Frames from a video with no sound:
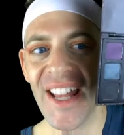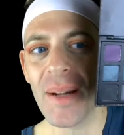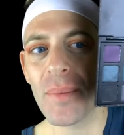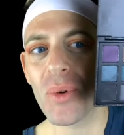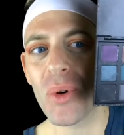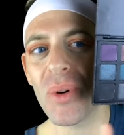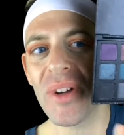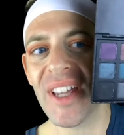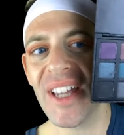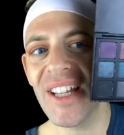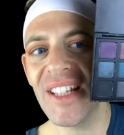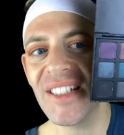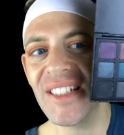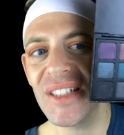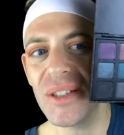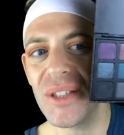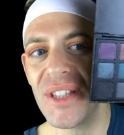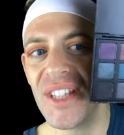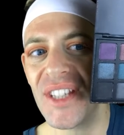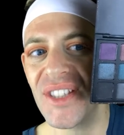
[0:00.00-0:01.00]
And I'm going
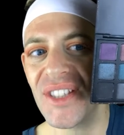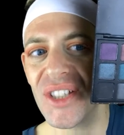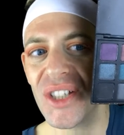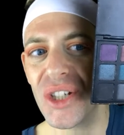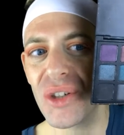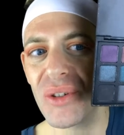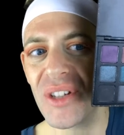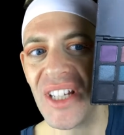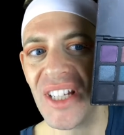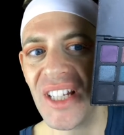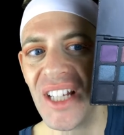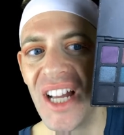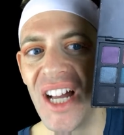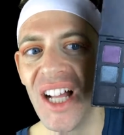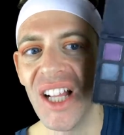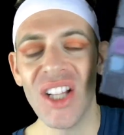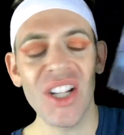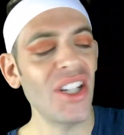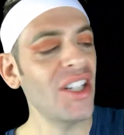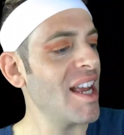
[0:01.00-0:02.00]
into this green
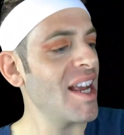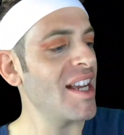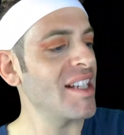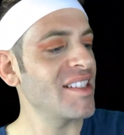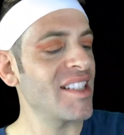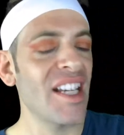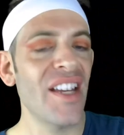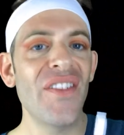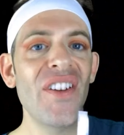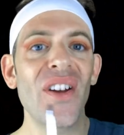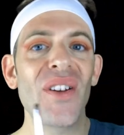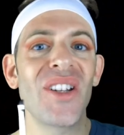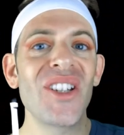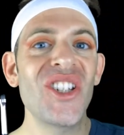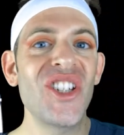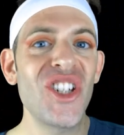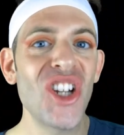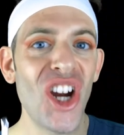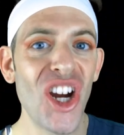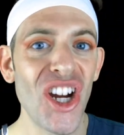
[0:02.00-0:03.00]
color. It's like a very
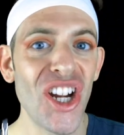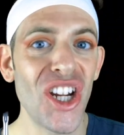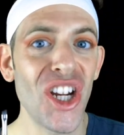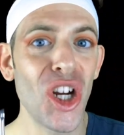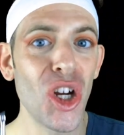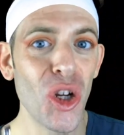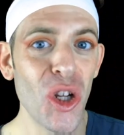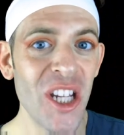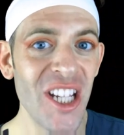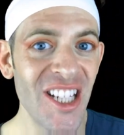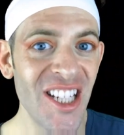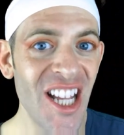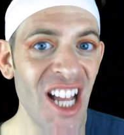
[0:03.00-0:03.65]
dark green